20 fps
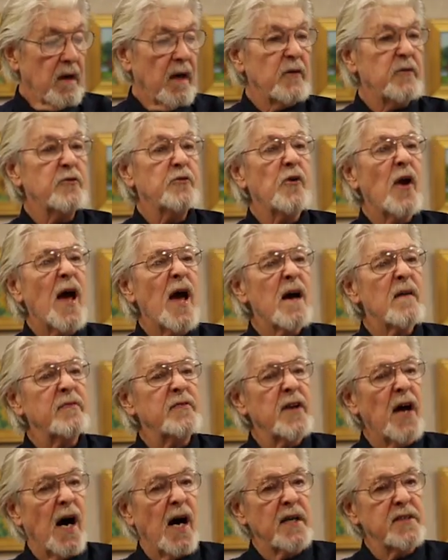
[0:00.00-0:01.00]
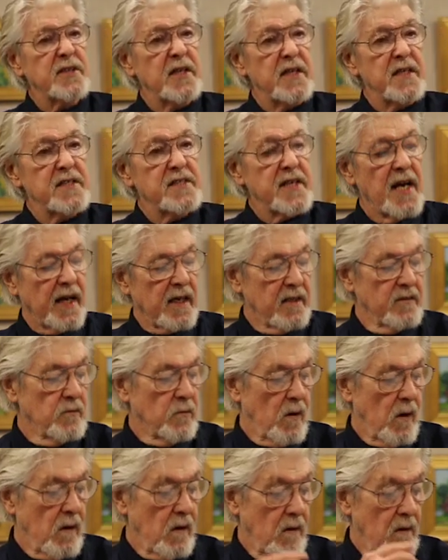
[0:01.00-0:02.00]
a draft dodging the second
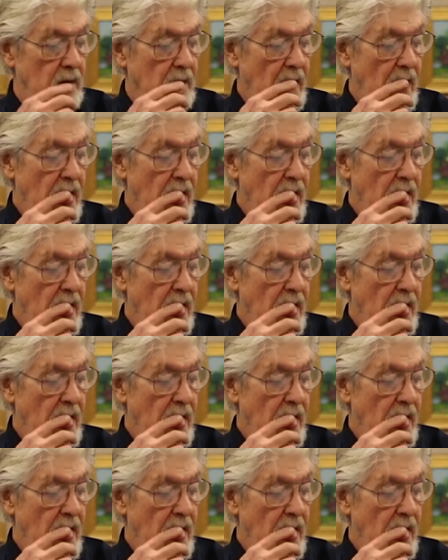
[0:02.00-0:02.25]
war.